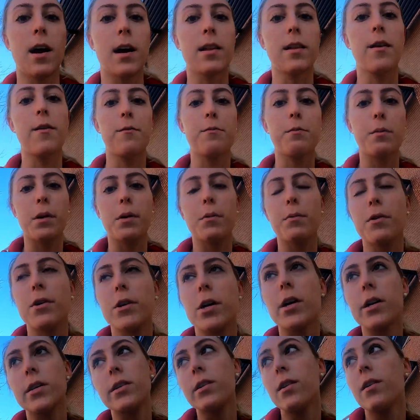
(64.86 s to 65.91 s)
I love being
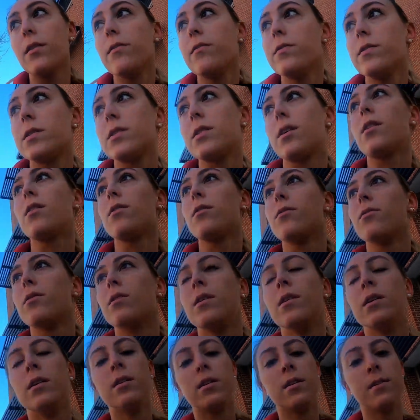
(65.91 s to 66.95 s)
productive, so
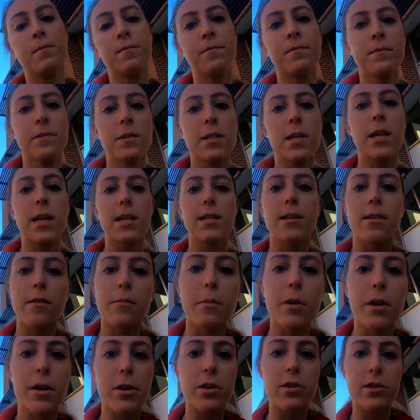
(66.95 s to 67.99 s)
today's gonna
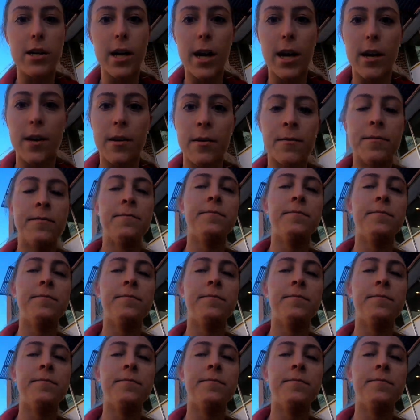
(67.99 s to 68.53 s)
be a good day.